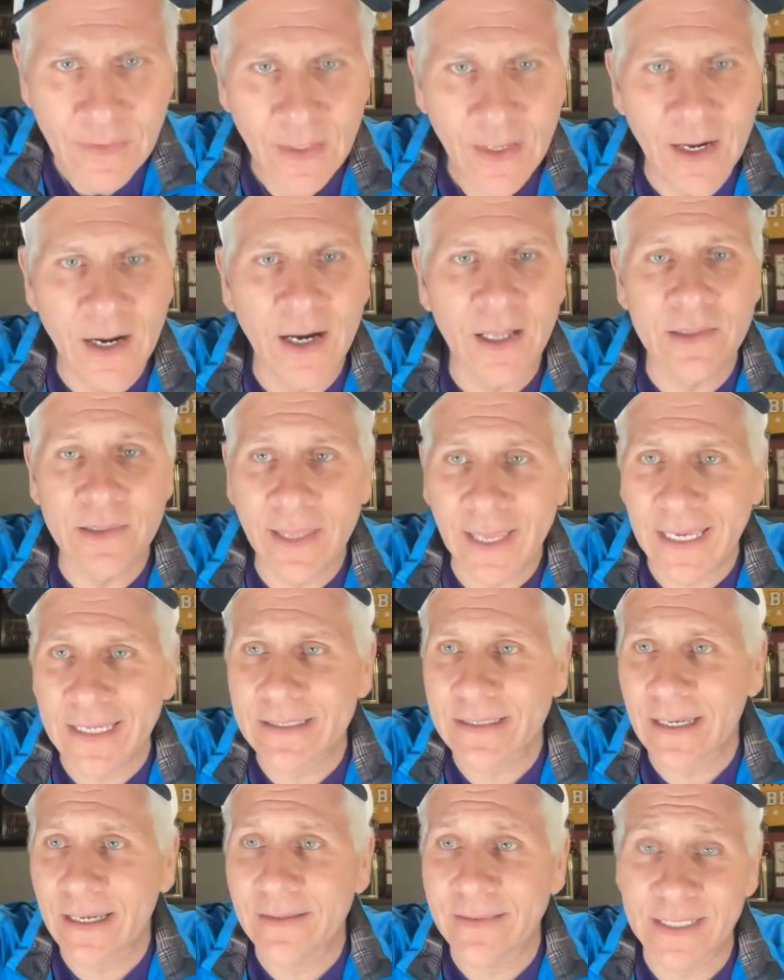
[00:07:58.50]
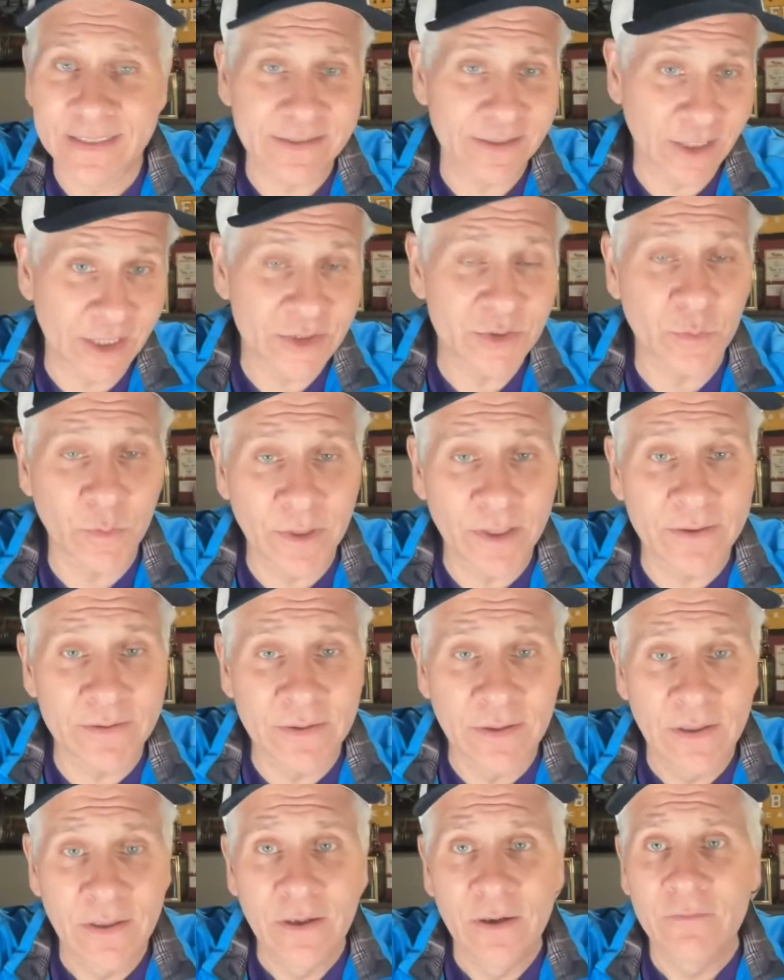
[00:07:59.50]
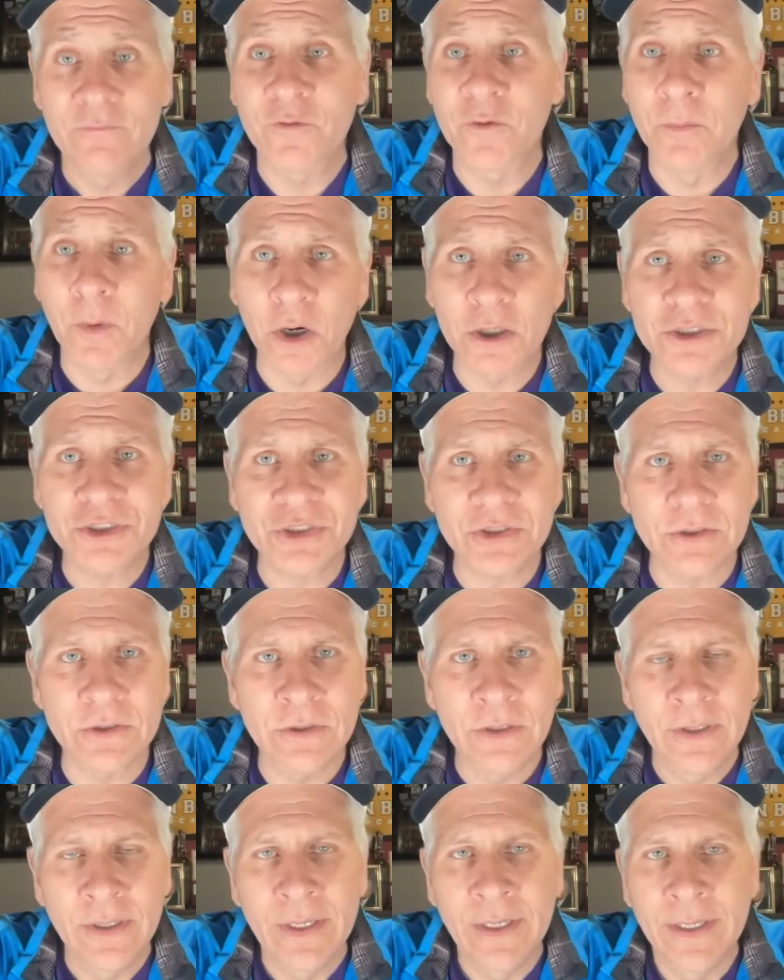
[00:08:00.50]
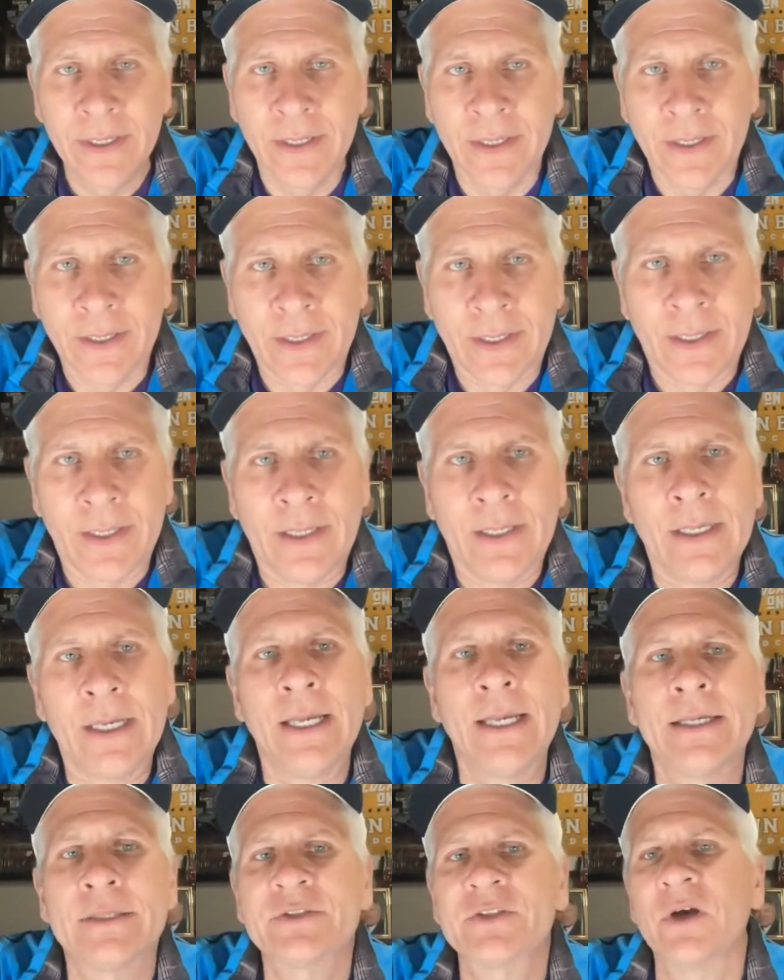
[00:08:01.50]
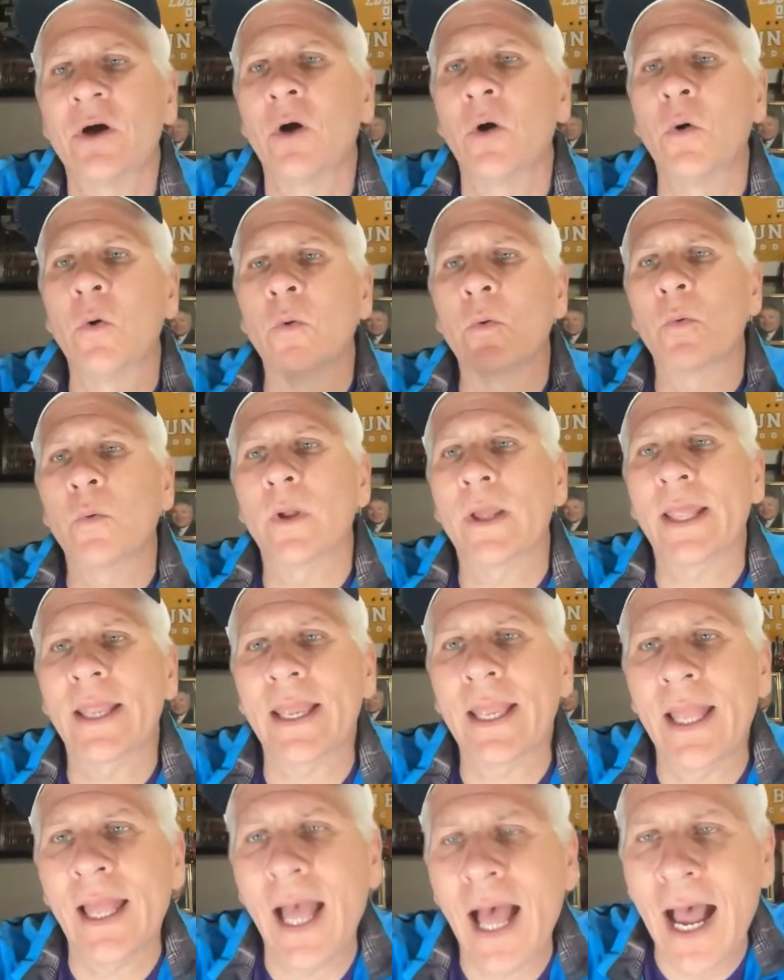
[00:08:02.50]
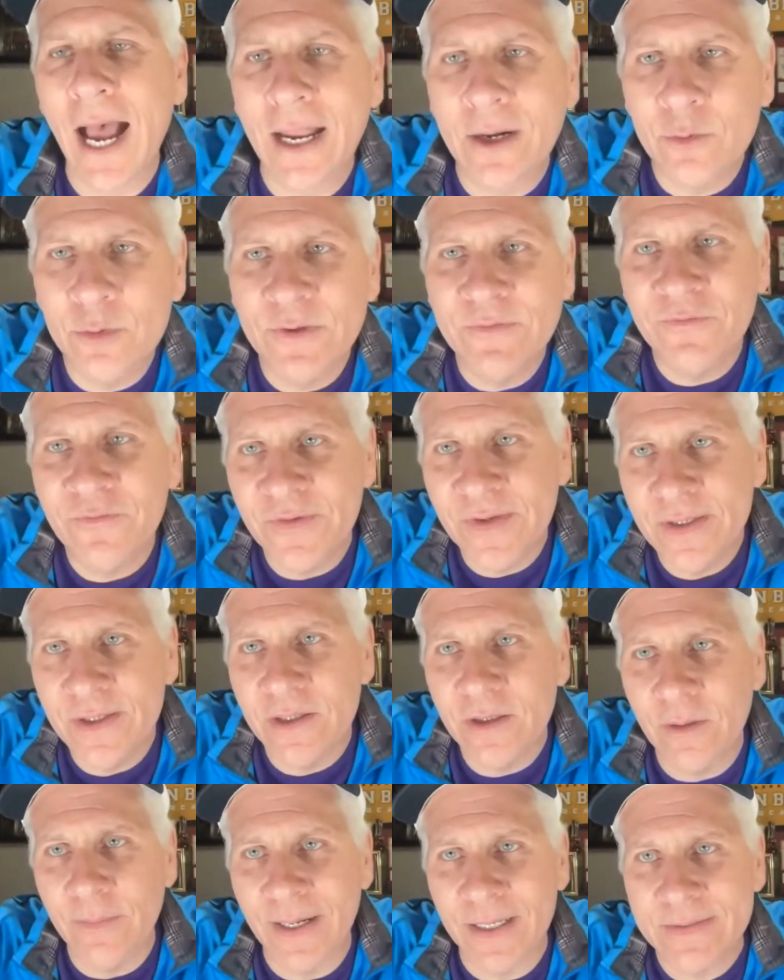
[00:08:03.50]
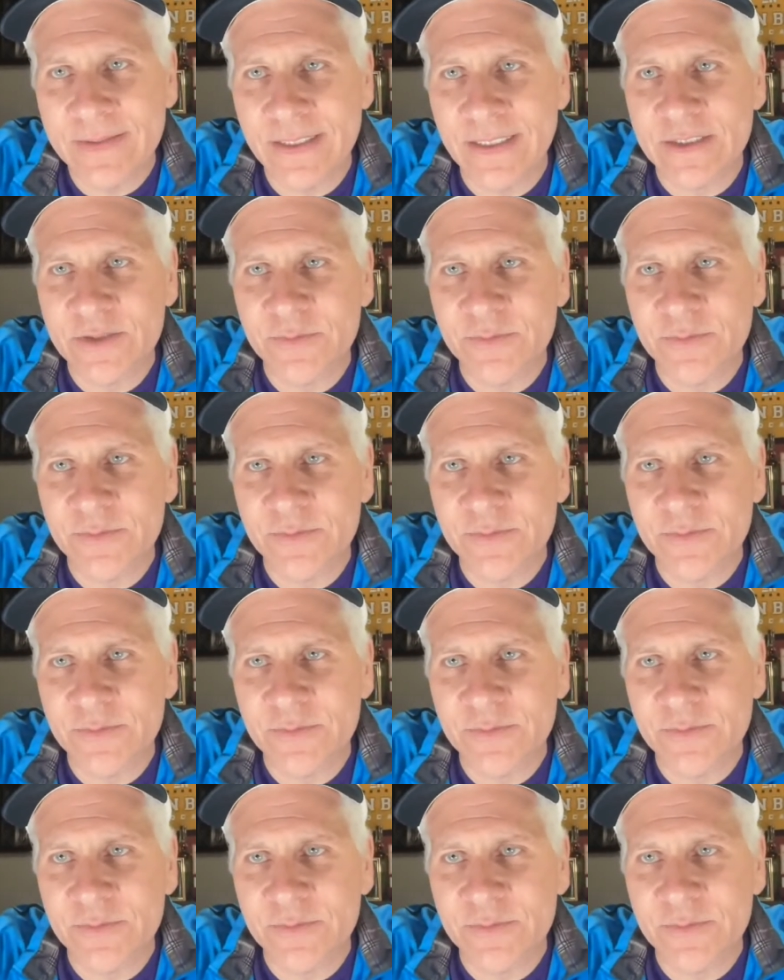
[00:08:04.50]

late, and that's a nice win for Marshall. So how do we feel about this?